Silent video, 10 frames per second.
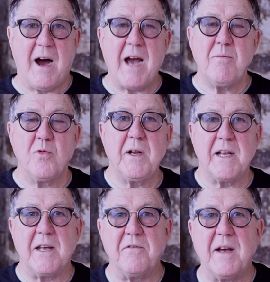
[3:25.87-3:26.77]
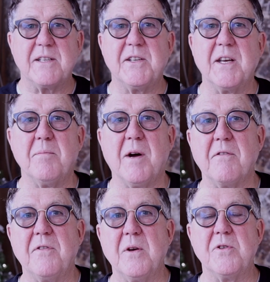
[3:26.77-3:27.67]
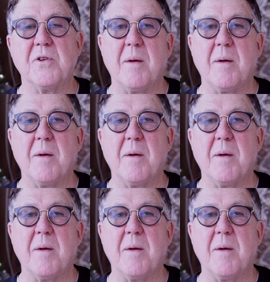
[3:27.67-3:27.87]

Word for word: I'm really investing in my future.